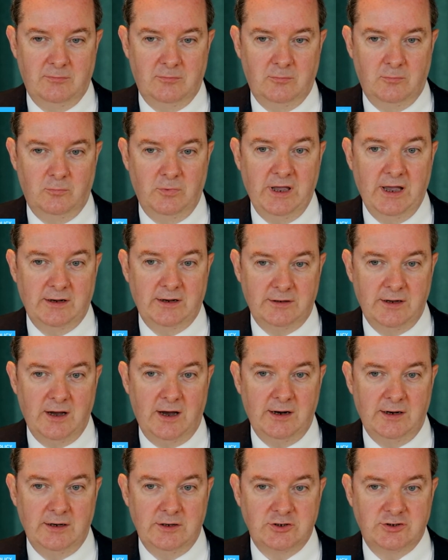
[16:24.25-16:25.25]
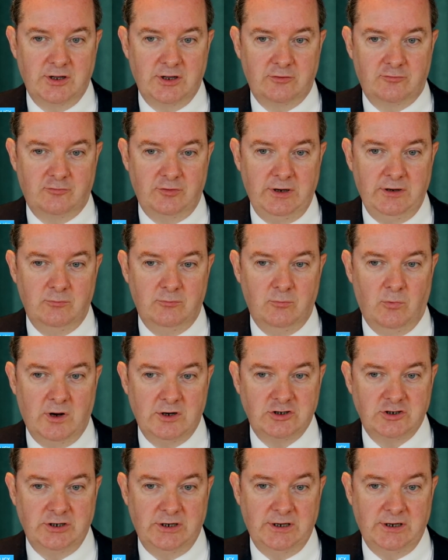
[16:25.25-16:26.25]
we acknowledge that
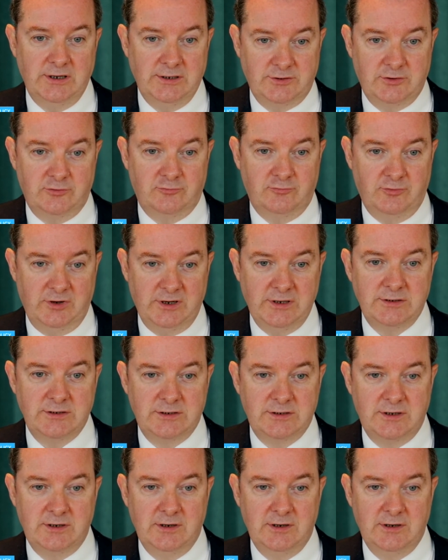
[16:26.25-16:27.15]
greenwashing is a risk.